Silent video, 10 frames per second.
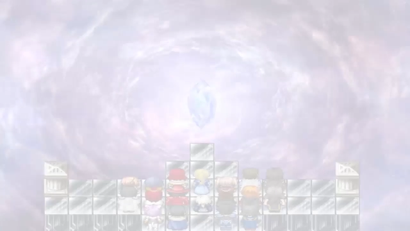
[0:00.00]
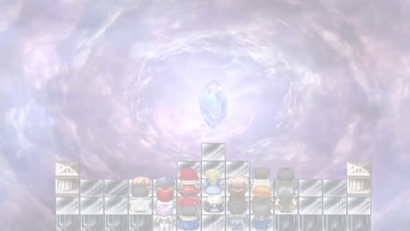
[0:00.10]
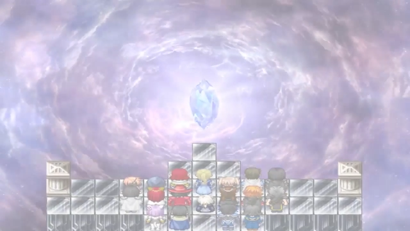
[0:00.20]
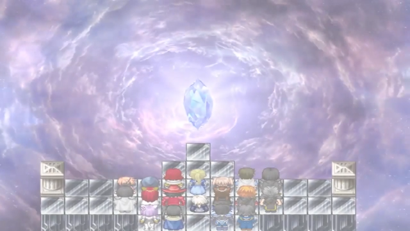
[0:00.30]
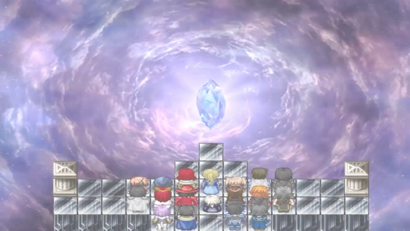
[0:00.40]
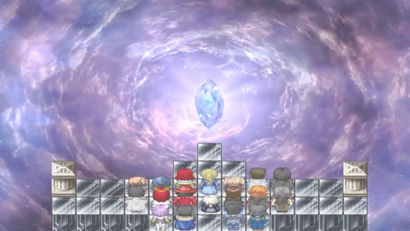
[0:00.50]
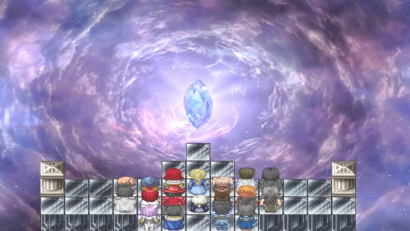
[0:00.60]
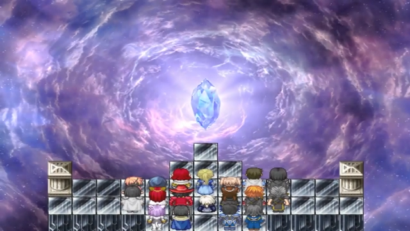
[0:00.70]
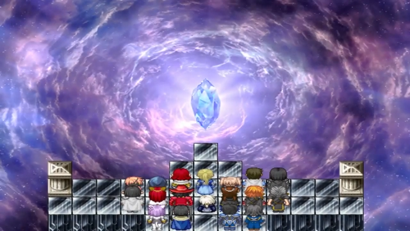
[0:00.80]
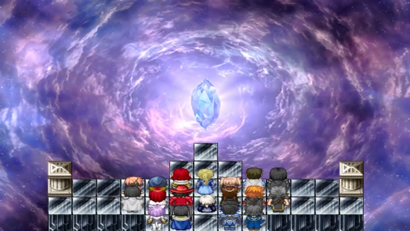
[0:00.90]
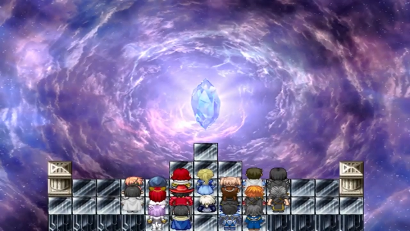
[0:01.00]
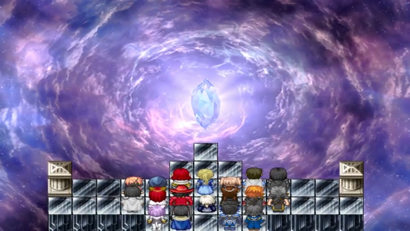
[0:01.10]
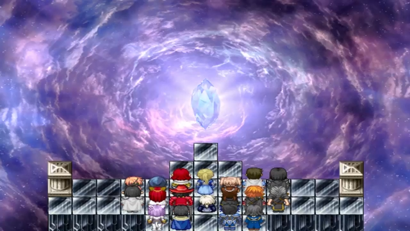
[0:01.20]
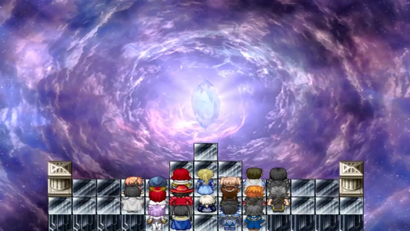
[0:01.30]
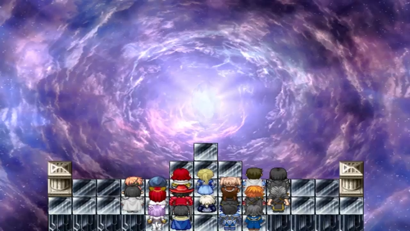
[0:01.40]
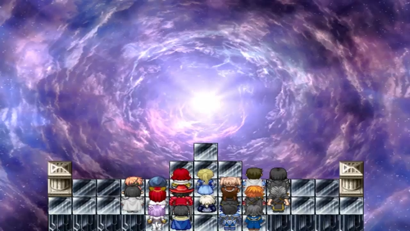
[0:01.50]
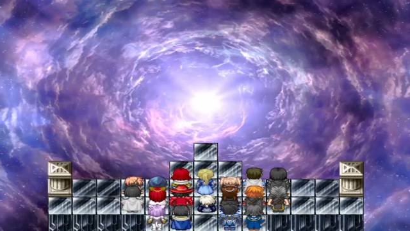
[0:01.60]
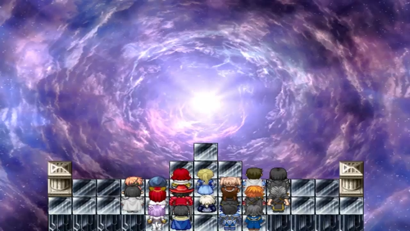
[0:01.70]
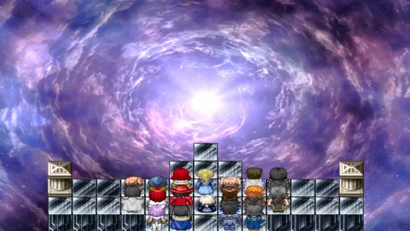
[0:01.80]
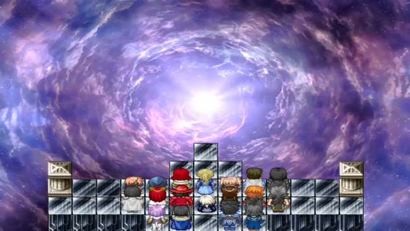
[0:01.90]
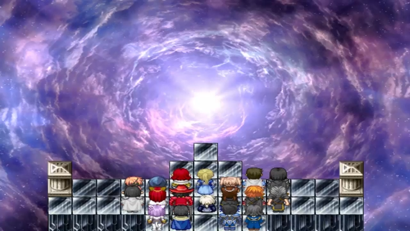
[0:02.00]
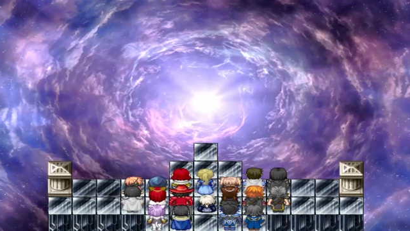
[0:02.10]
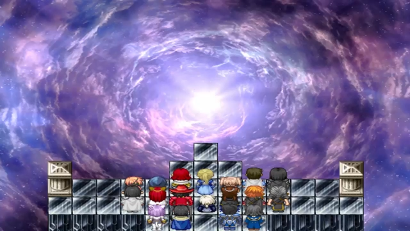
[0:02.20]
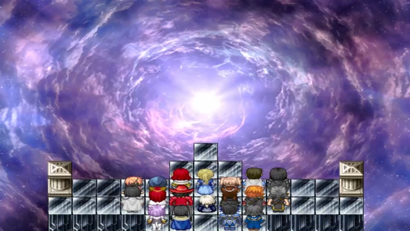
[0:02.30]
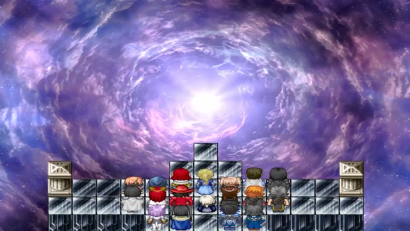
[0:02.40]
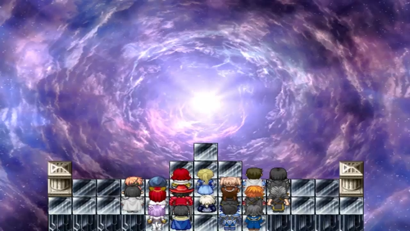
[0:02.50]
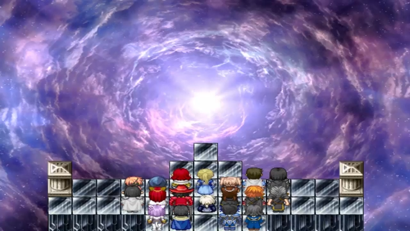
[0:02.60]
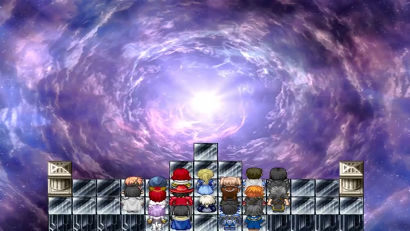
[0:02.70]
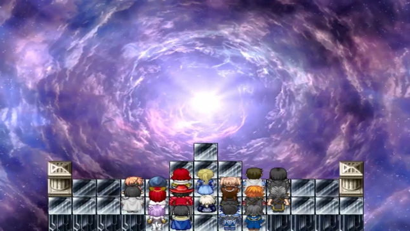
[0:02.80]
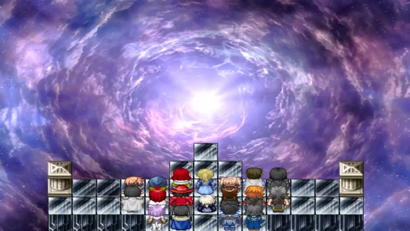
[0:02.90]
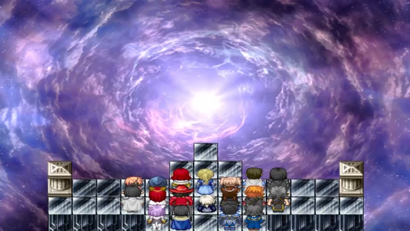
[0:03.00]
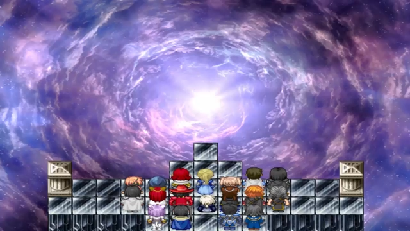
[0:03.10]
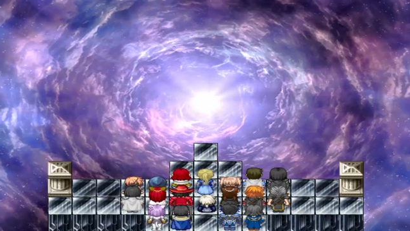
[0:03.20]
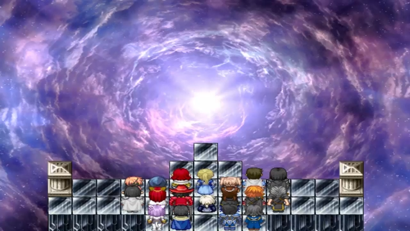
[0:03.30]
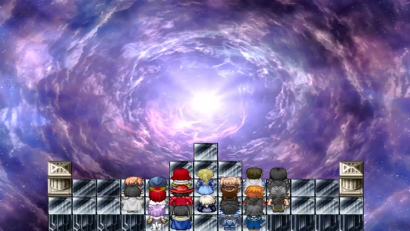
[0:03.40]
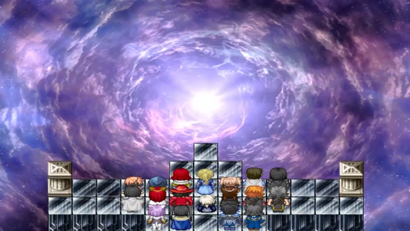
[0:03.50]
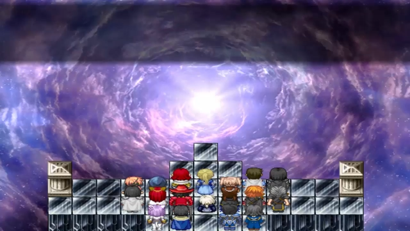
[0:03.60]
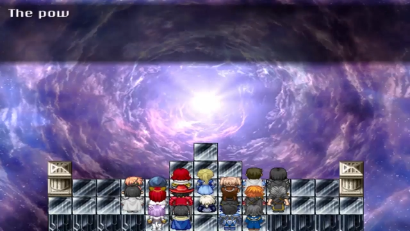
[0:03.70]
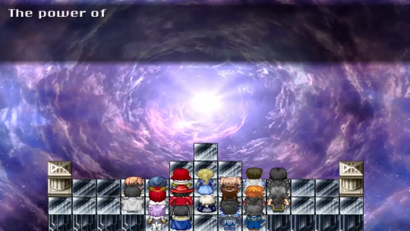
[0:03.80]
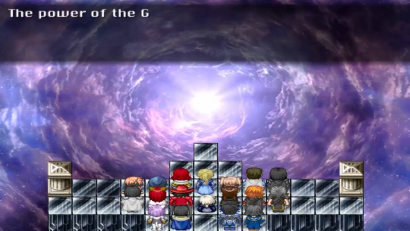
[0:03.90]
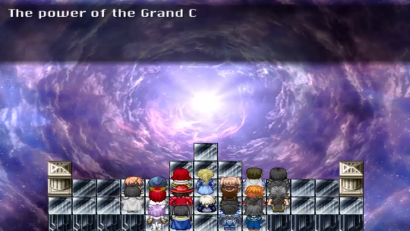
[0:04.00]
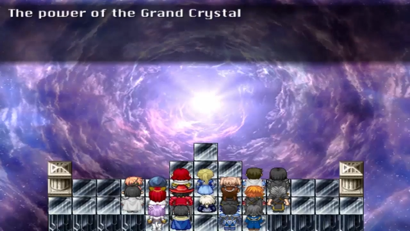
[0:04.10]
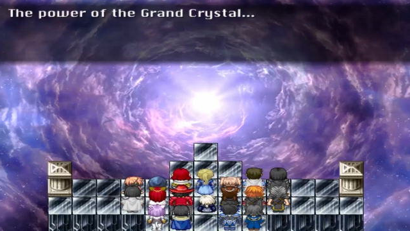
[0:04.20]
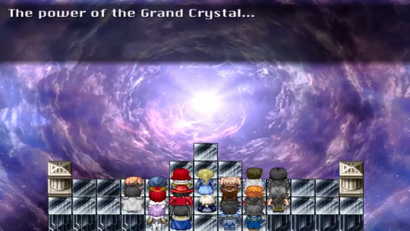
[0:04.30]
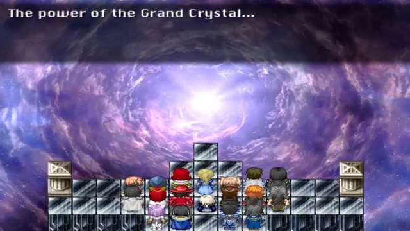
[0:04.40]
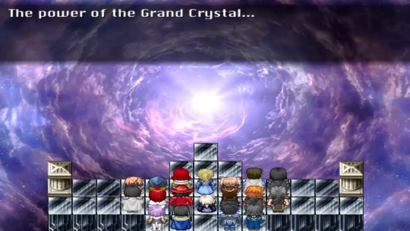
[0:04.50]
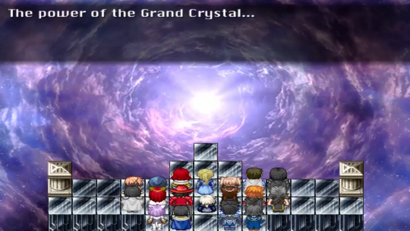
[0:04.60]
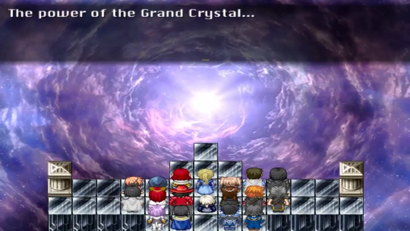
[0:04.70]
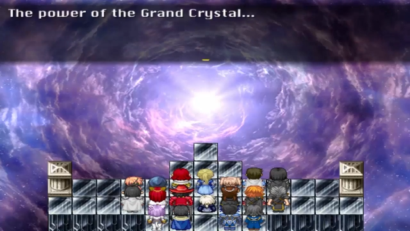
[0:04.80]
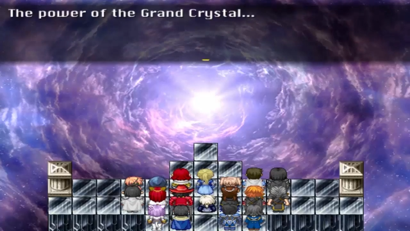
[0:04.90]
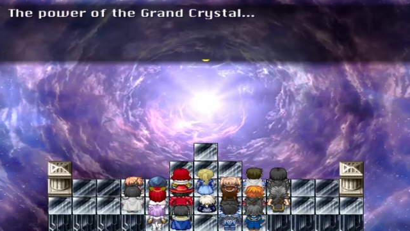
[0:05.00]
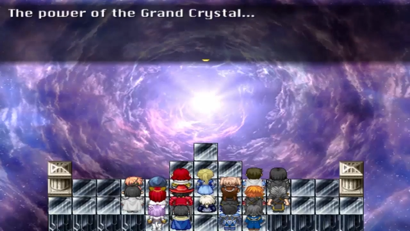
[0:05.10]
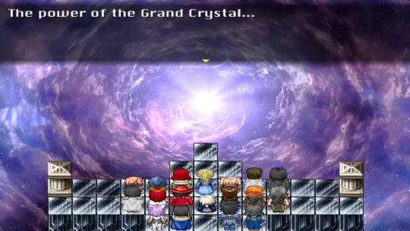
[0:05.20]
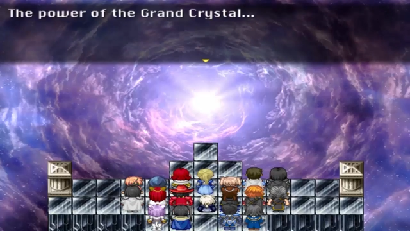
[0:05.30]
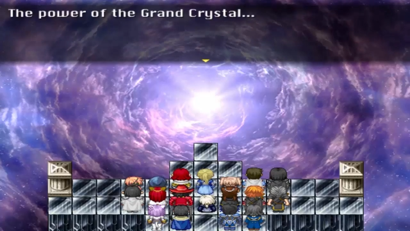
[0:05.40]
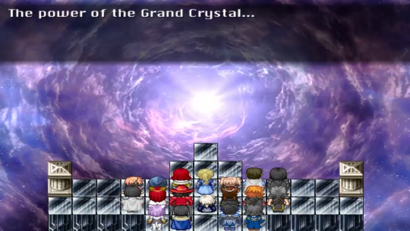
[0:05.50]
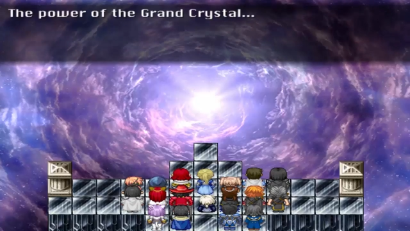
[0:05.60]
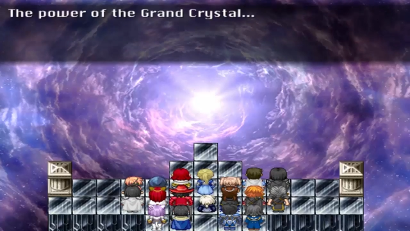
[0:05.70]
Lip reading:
No face is visible, so there are no lips to read.